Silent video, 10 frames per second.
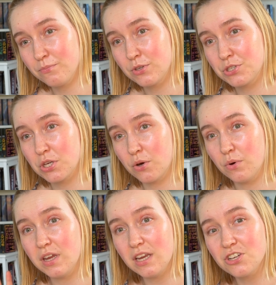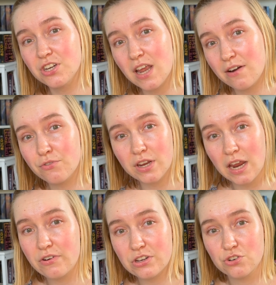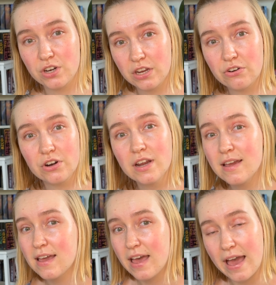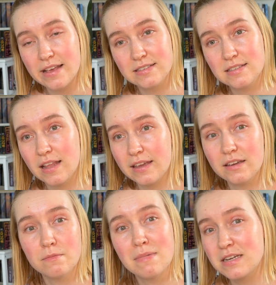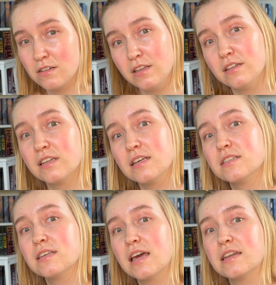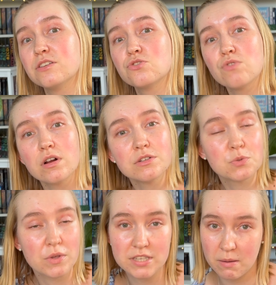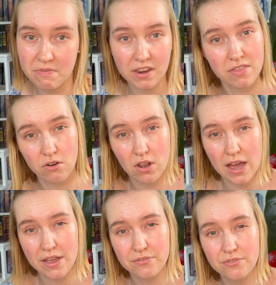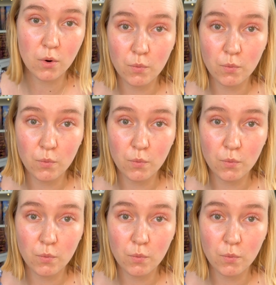So each and every character here has like a mental illness and struggles with something in their life.